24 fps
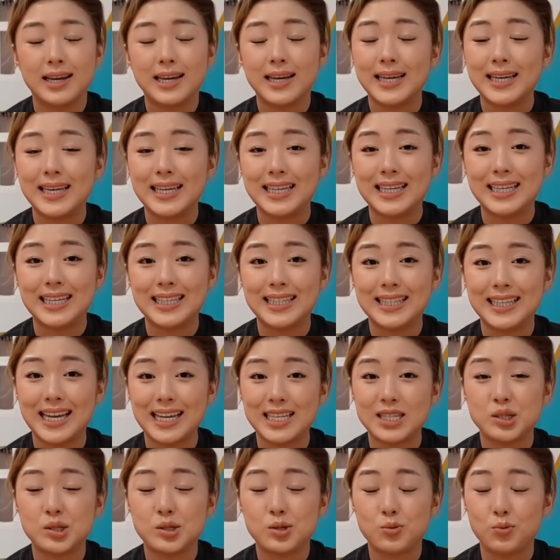It
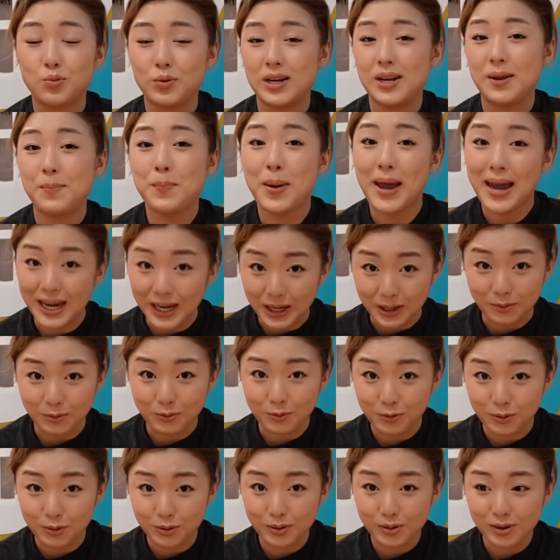gets really
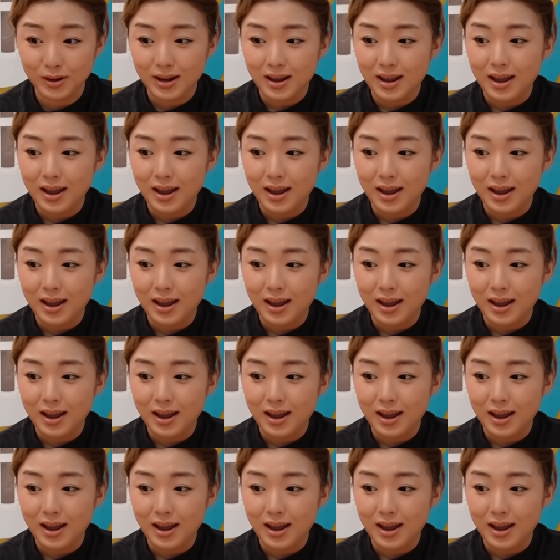painful.